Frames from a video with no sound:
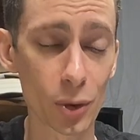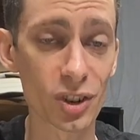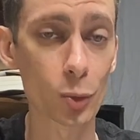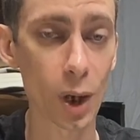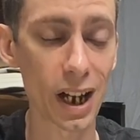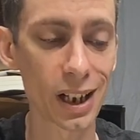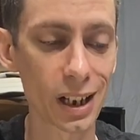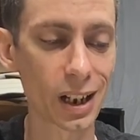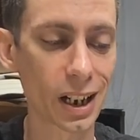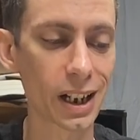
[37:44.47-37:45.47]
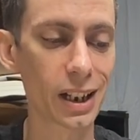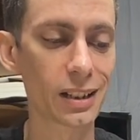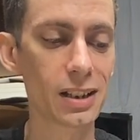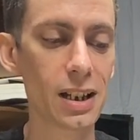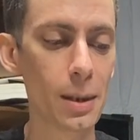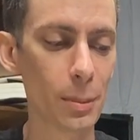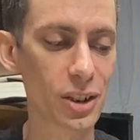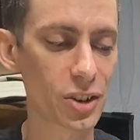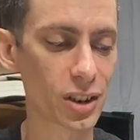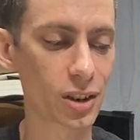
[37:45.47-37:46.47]
which is why I
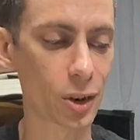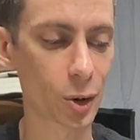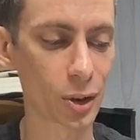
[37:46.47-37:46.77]
mentioned